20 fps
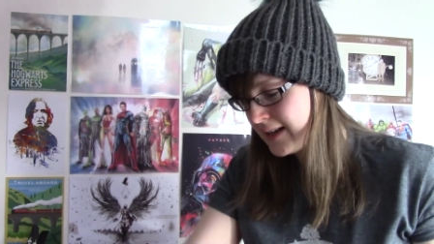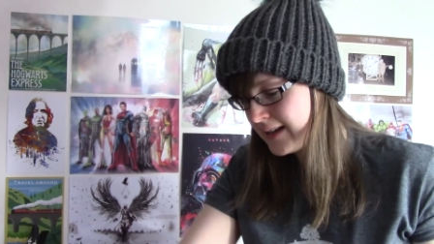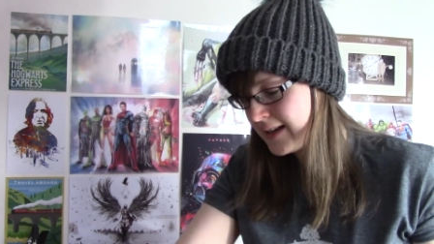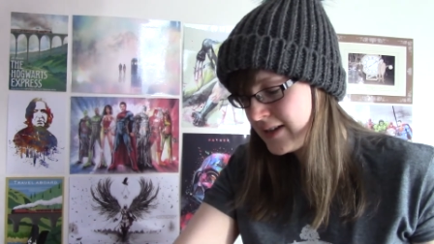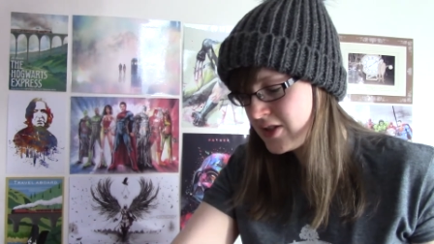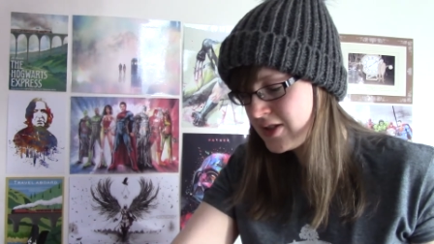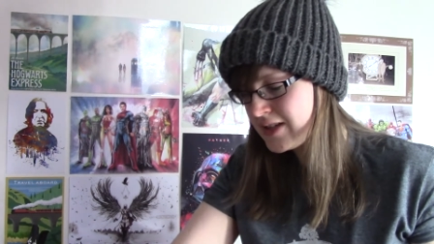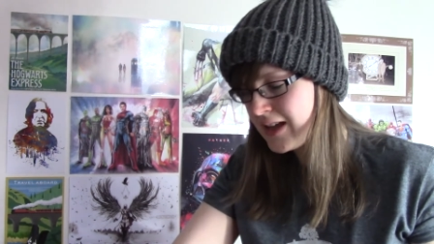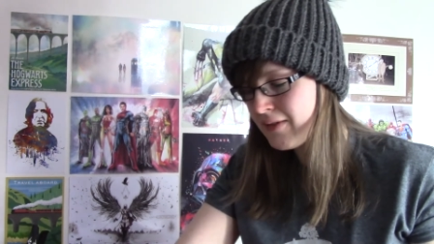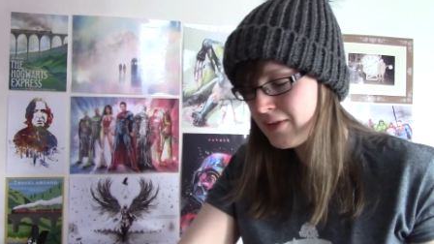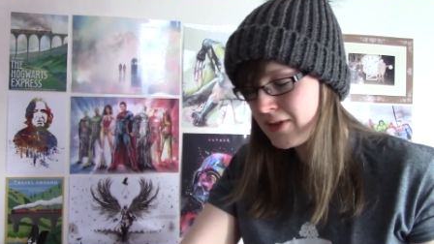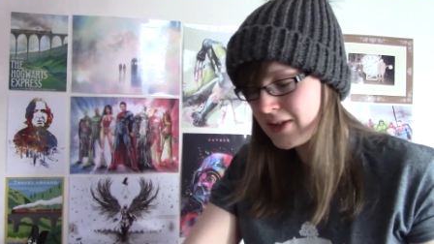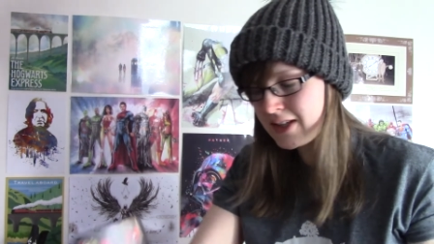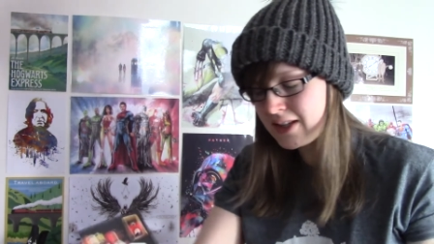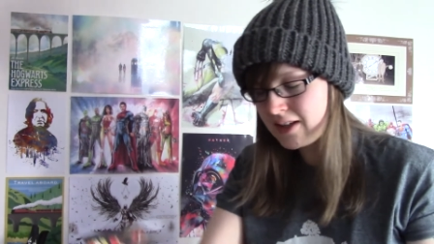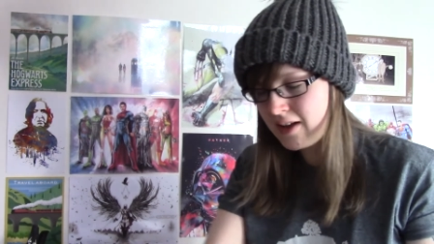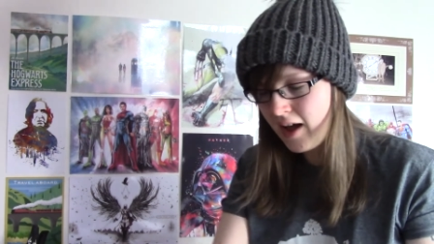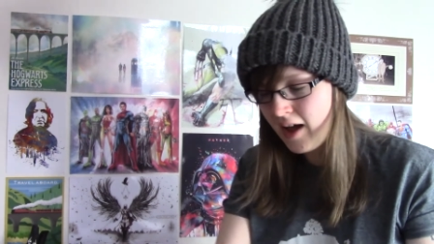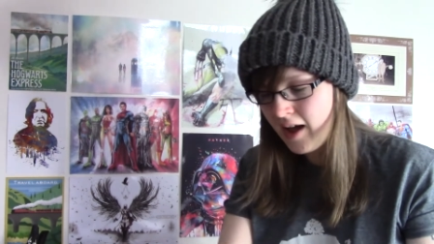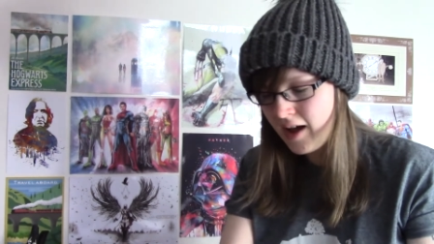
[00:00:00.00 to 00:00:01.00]
Let's just have a look
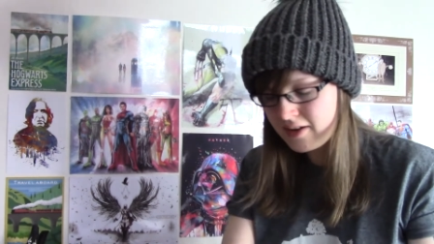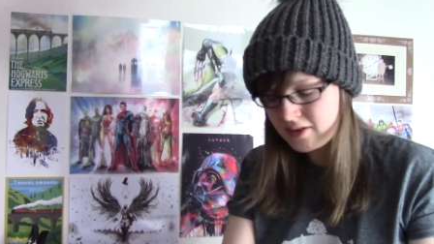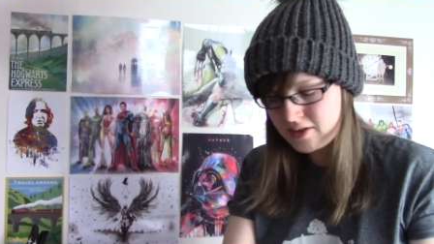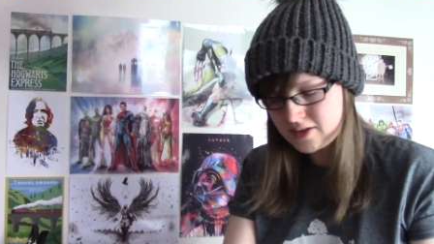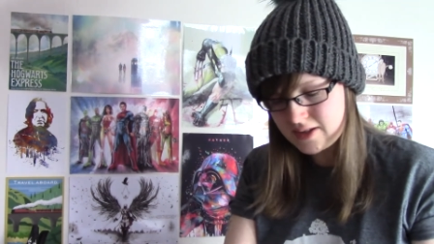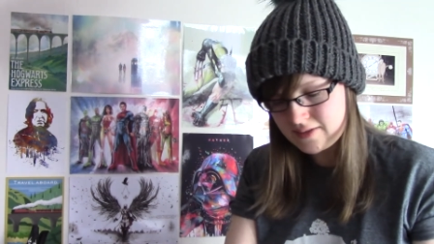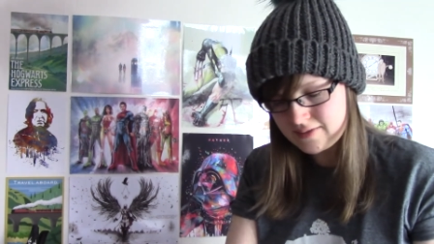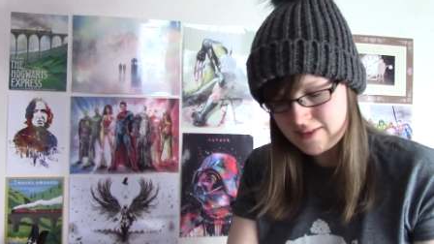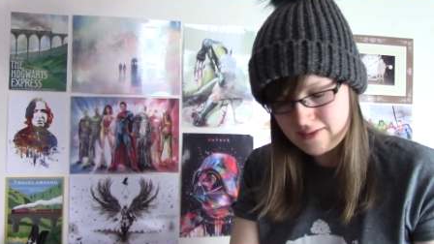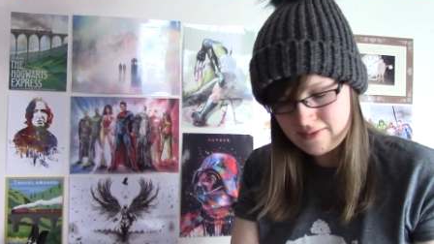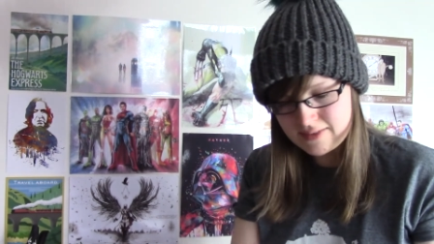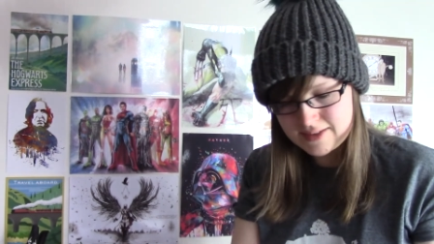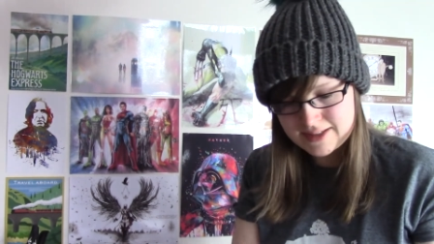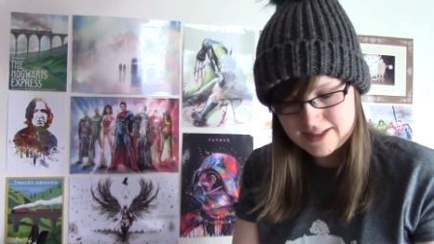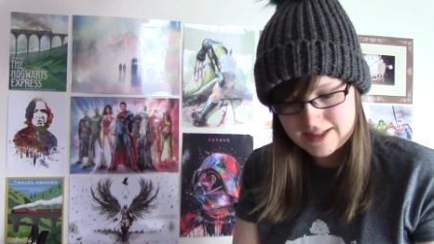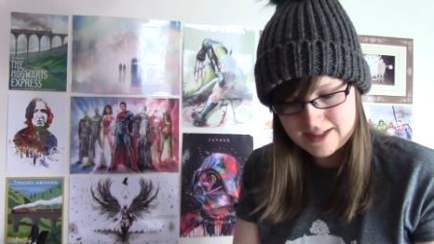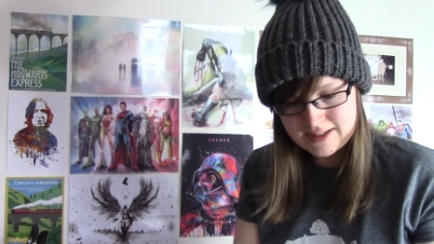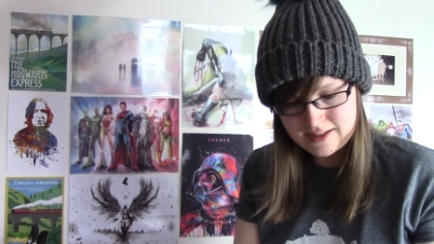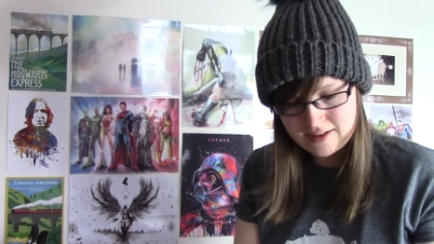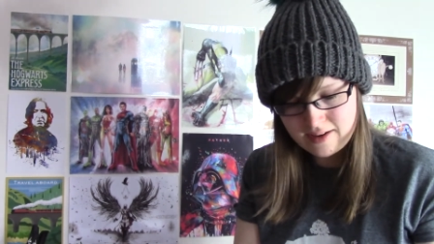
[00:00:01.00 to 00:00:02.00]
at the card, because I've never
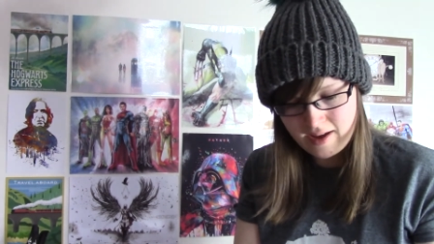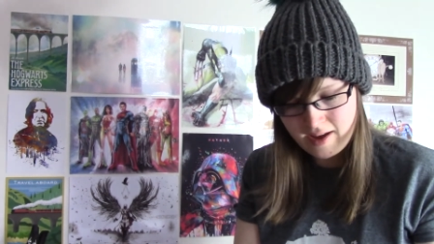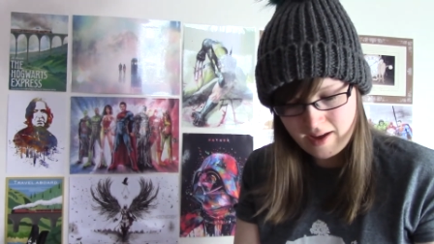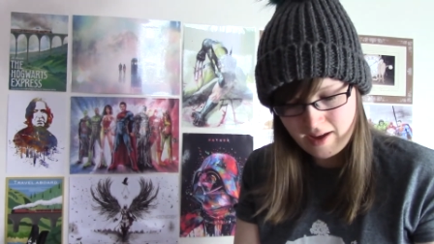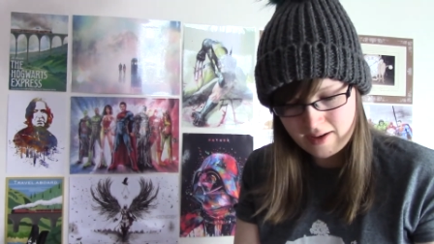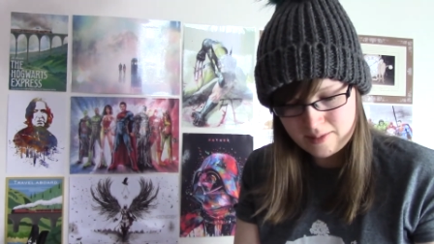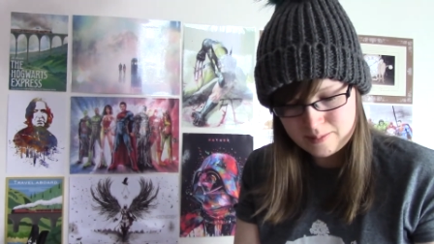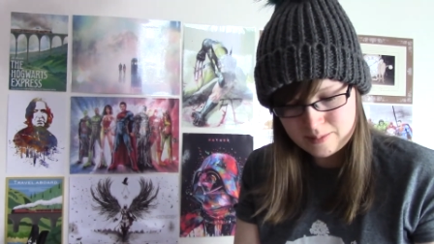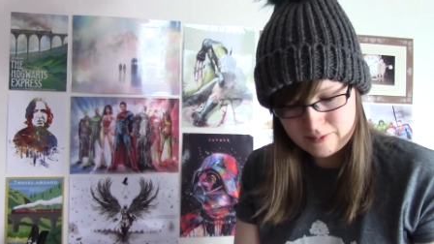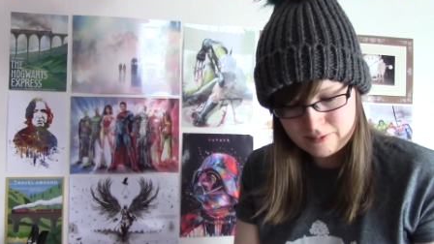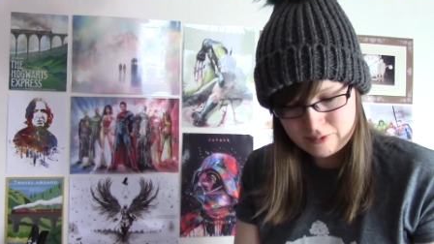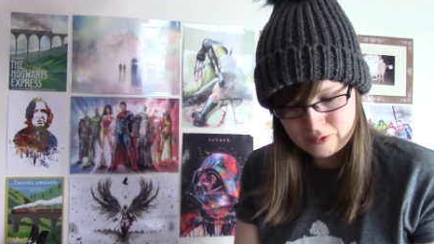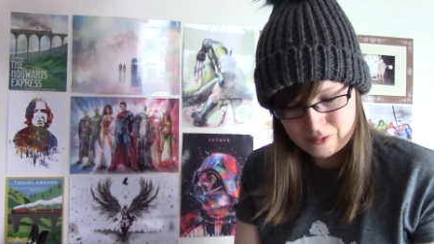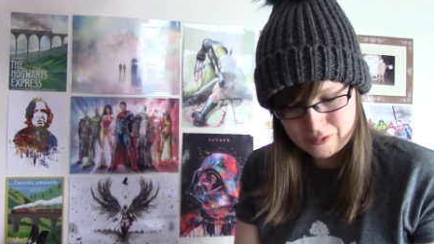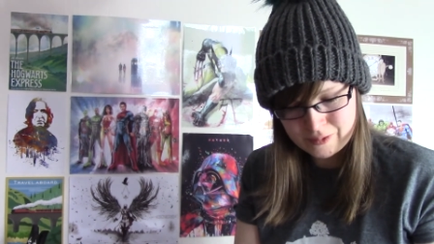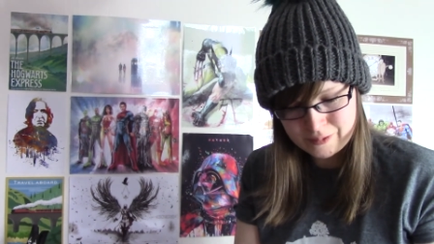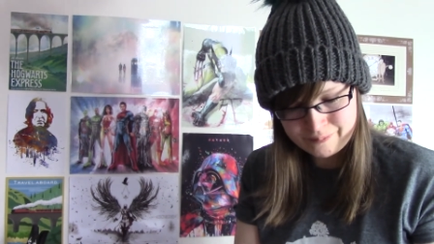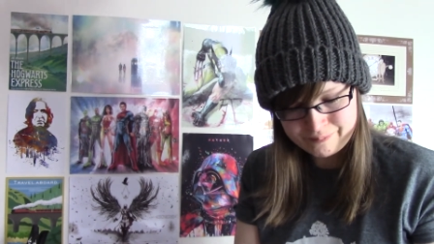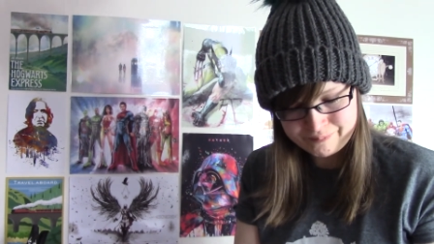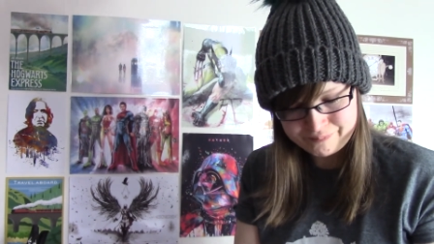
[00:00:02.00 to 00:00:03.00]
seen the card
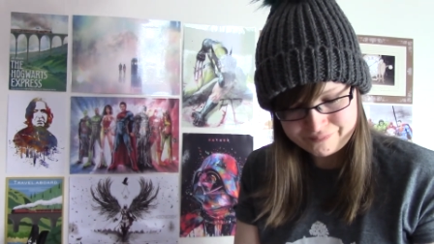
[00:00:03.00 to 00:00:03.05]
before.